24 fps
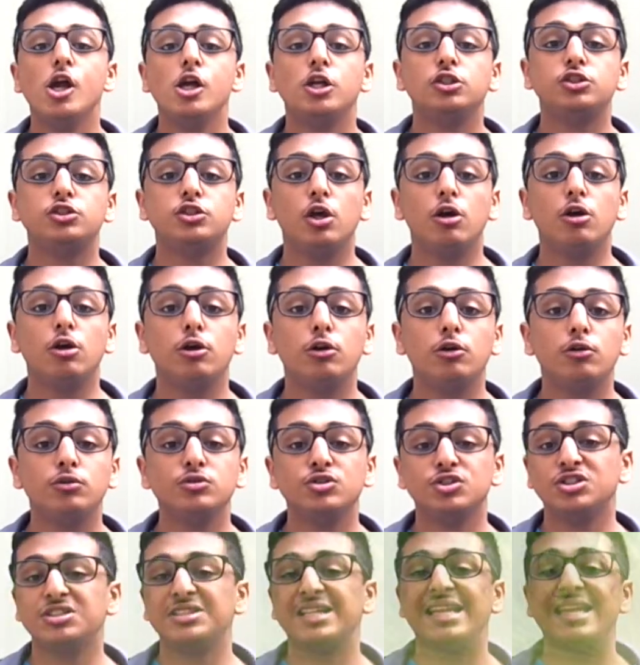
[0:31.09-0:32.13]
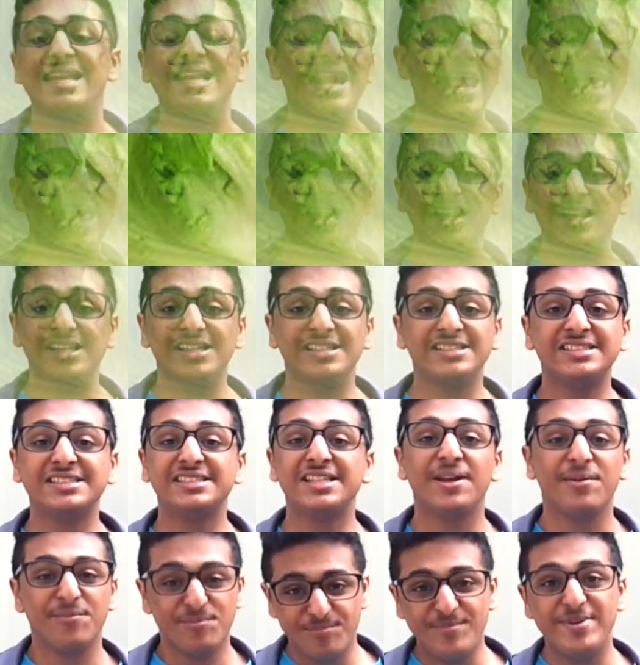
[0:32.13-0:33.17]
So let us
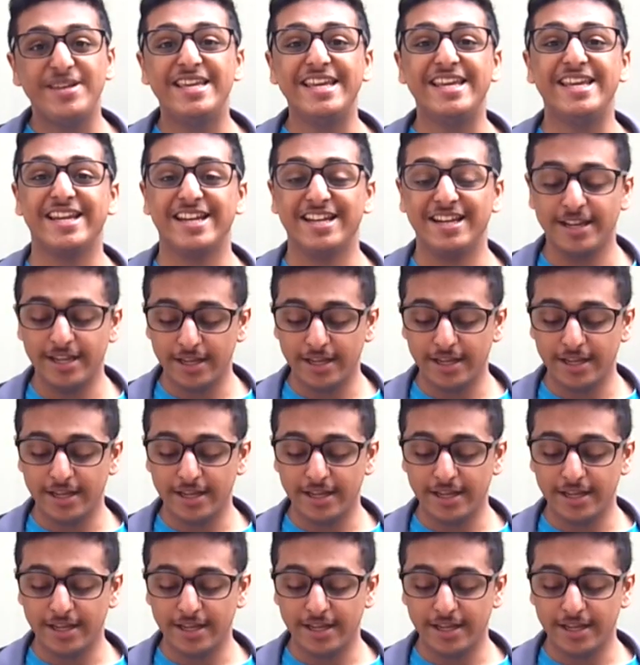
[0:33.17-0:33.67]
begin.